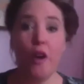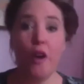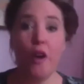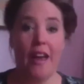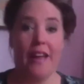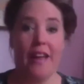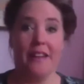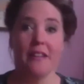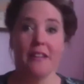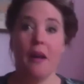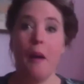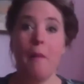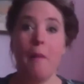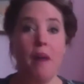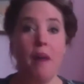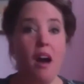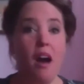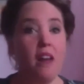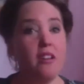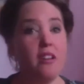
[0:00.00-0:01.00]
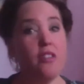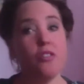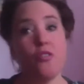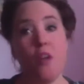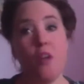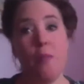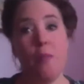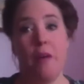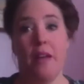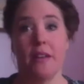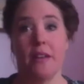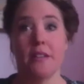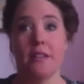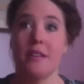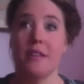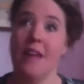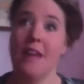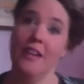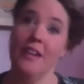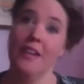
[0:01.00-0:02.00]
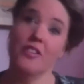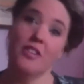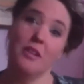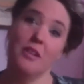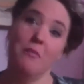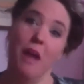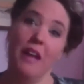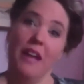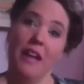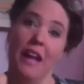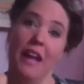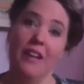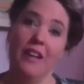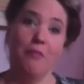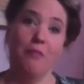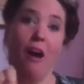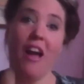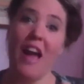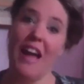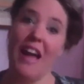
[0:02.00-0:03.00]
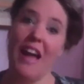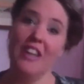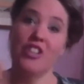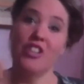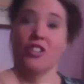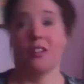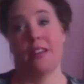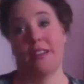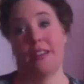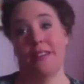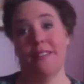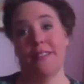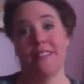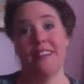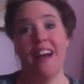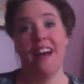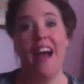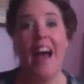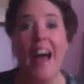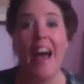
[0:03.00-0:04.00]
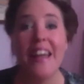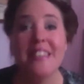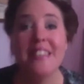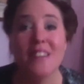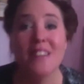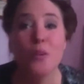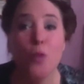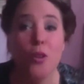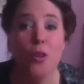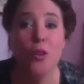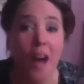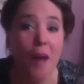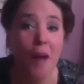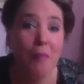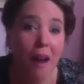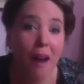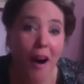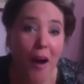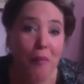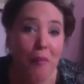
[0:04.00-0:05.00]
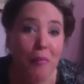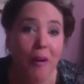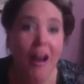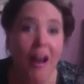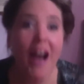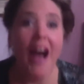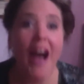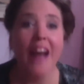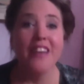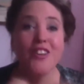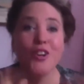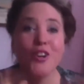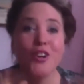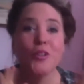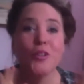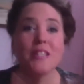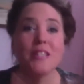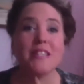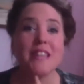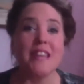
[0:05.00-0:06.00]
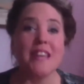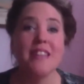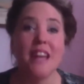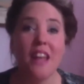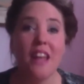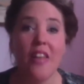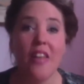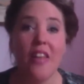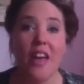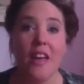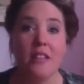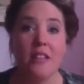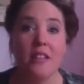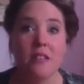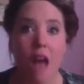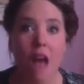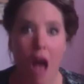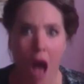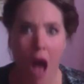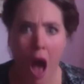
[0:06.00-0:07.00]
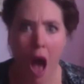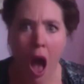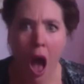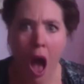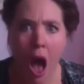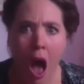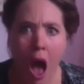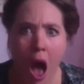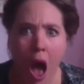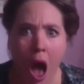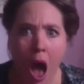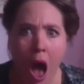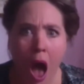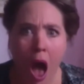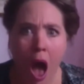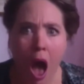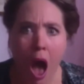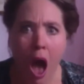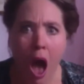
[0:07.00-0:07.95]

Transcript: in Bernard Cribbins and Angela and Maya Angelou and it will come up. And oh, you will sit there like this